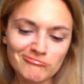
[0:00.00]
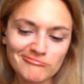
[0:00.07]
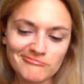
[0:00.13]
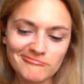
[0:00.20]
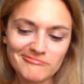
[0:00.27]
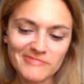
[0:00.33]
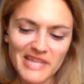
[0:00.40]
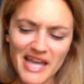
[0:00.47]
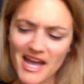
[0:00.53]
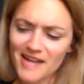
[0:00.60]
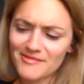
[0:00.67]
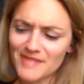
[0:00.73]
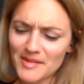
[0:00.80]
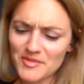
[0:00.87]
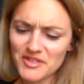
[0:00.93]
yeah,
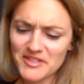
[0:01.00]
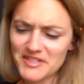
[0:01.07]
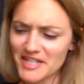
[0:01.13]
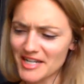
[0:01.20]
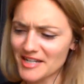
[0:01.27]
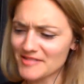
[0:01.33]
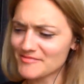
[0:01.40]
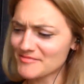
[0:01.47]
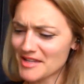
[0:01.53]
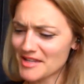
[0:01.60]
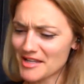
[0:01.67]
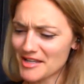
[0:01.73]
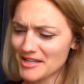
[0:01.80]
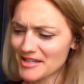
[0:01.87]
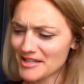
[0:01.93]
I'm just a
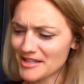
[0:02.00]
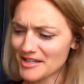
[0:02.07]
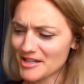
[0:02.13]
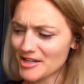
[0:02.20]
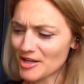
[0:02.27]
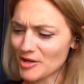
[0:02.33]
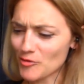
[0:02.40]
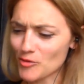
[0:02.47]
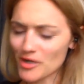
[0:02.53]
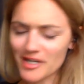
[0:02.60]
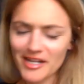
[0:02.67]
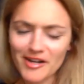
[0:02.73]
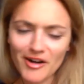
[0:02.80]
working